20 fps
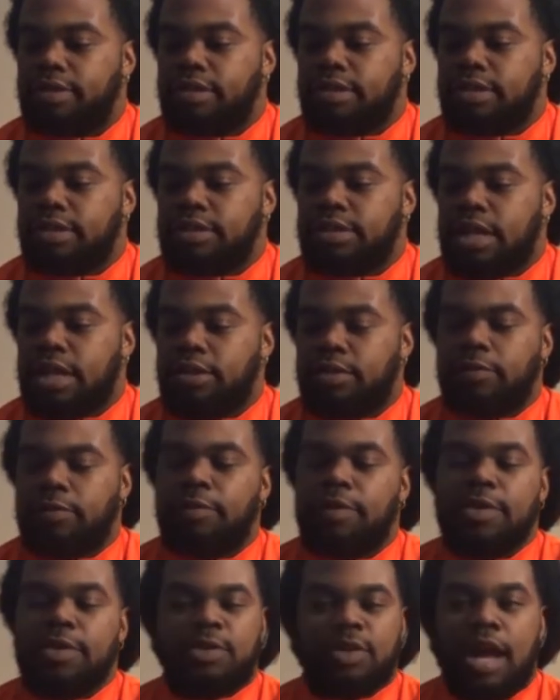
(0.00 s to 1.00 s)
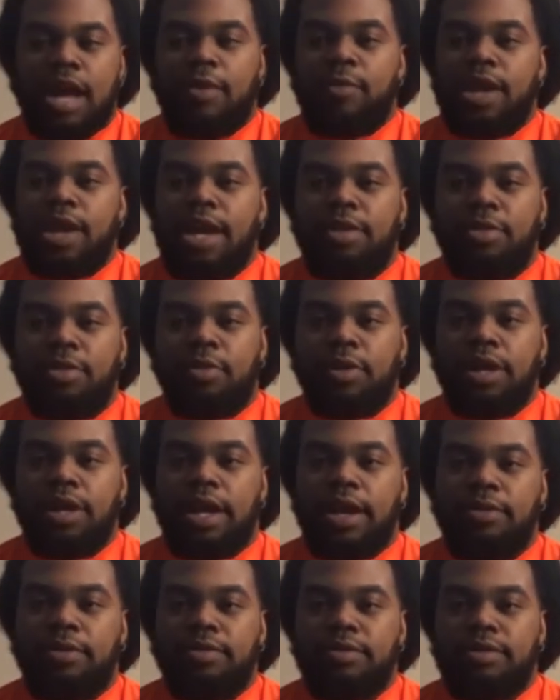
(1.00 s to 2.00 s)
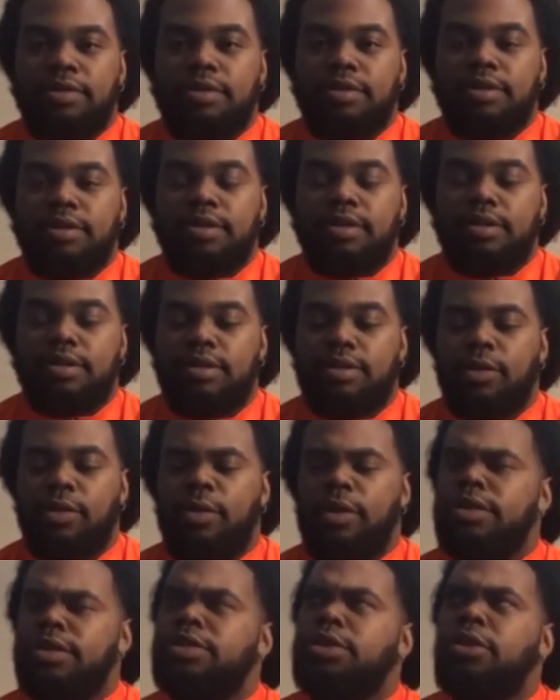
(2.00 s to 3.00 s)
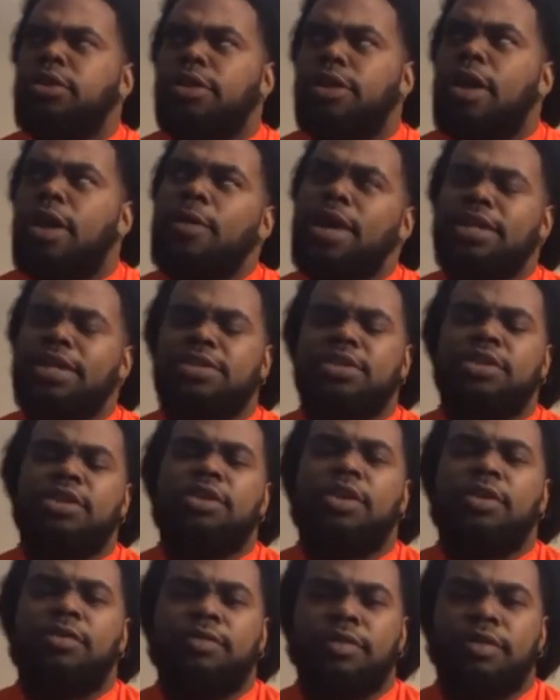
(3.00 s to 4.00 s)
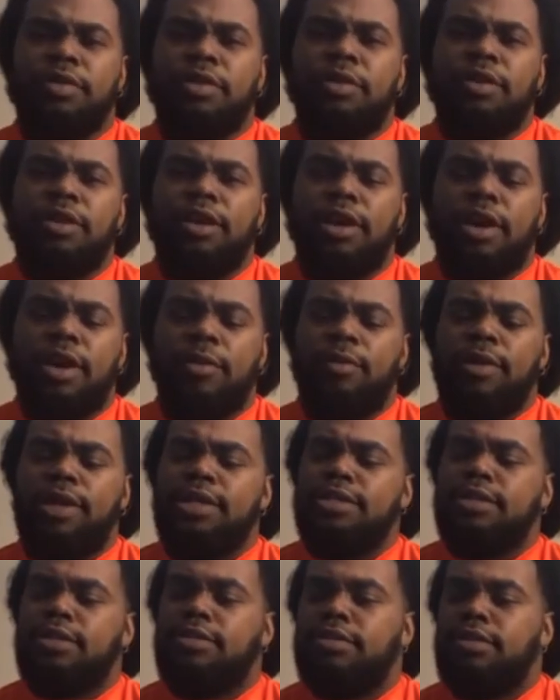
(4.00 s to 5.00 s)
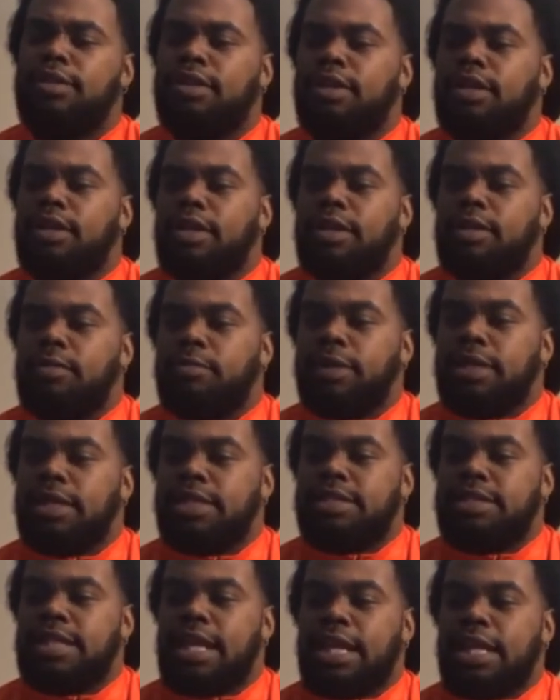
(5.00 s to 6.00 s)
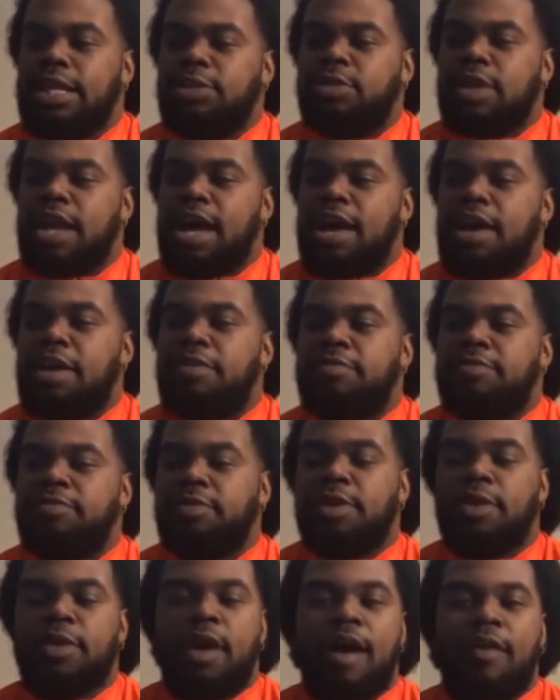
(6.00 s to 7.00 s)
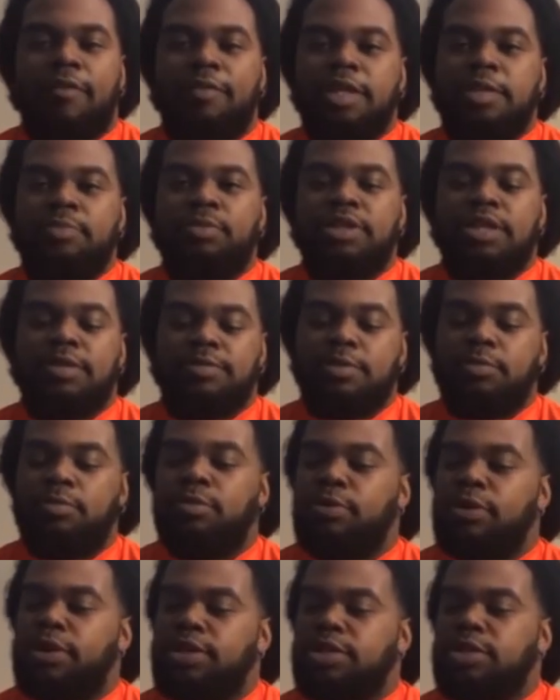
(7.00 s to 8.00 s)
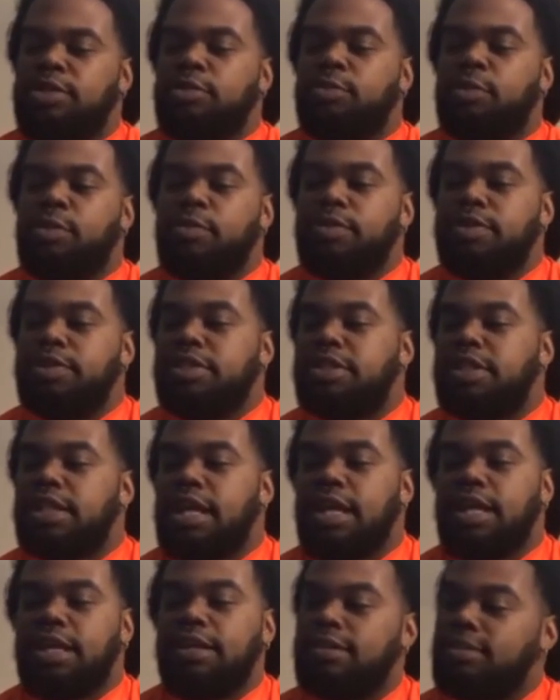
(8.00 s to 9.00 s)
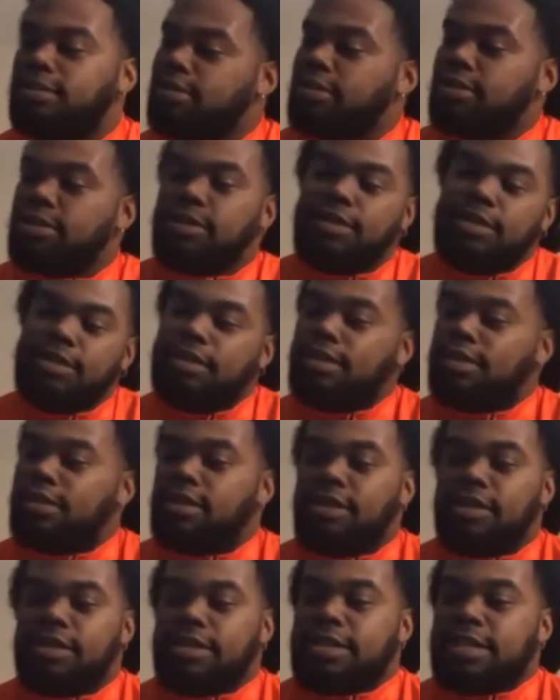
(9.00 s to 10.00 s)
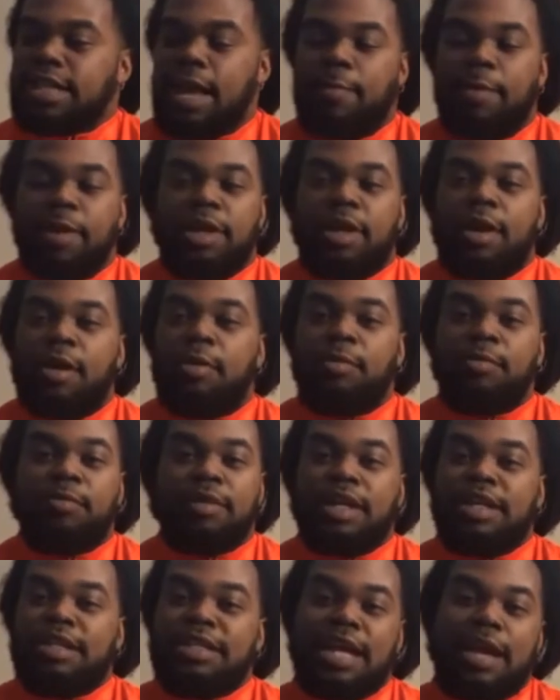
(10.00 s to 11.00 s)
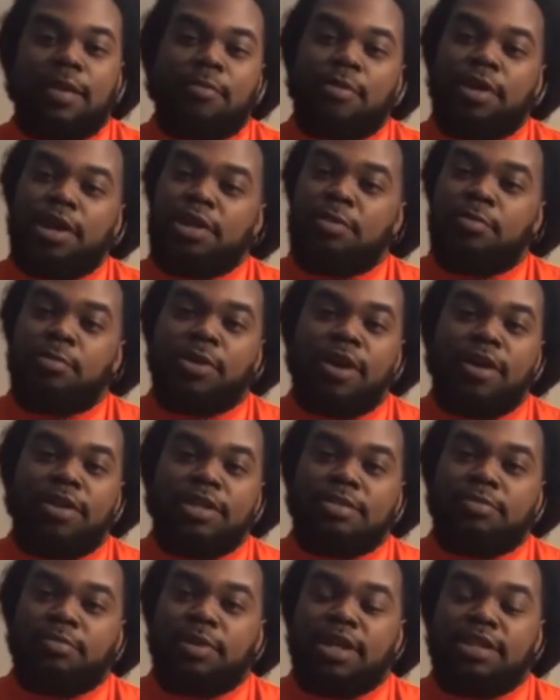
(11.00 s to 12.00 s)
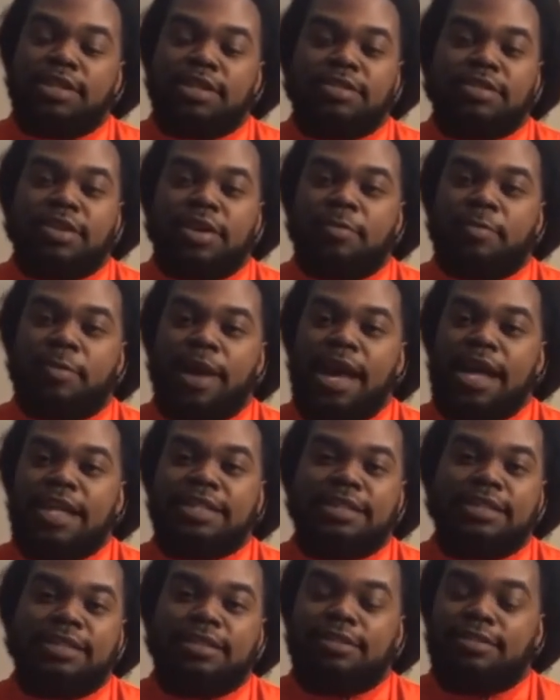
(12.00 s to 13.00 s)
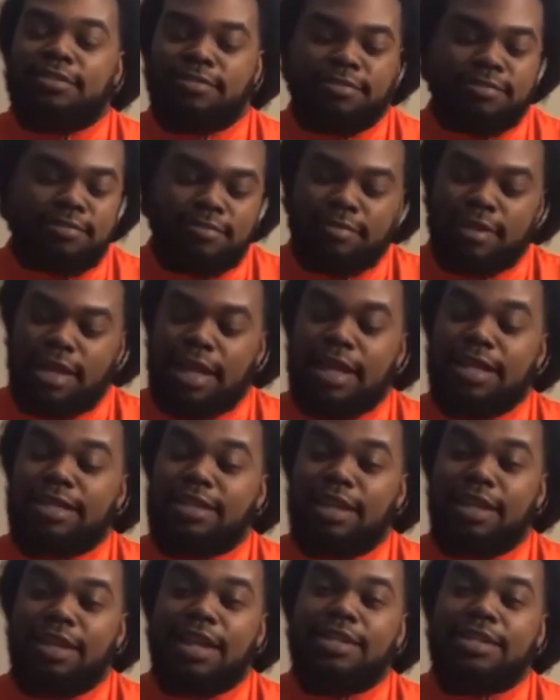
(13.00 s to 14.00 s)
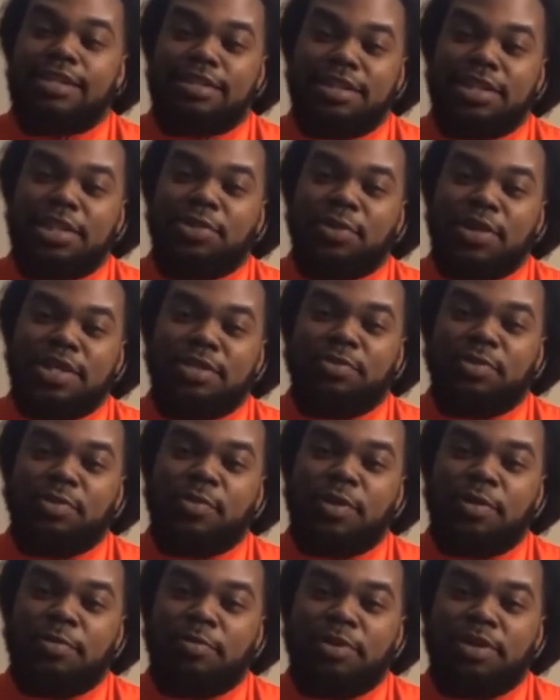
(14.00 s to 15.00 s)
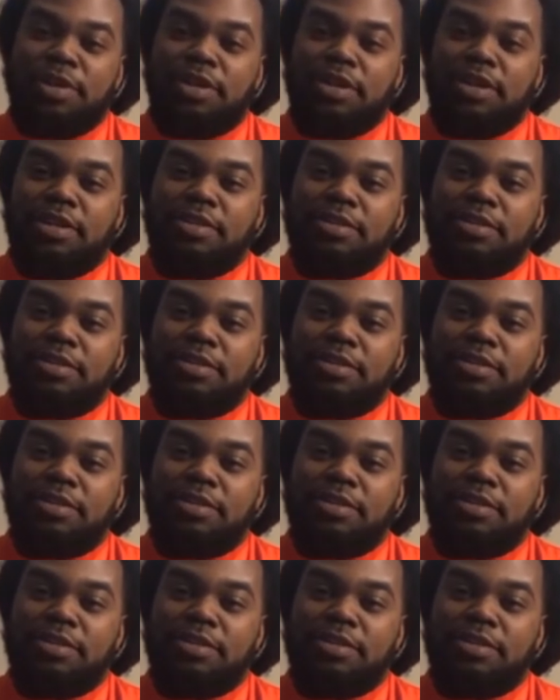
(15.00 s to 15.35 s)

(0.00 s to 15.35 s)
The, second, the first drive, we got a three and out. Or a turn, no, we got a turnover in, in our red zone. But the second drive, you know, offense put up some points, so we were just like, it's time to go. They stopped running the ball as much. They started passing, and like I said, that's the situation we want to be in.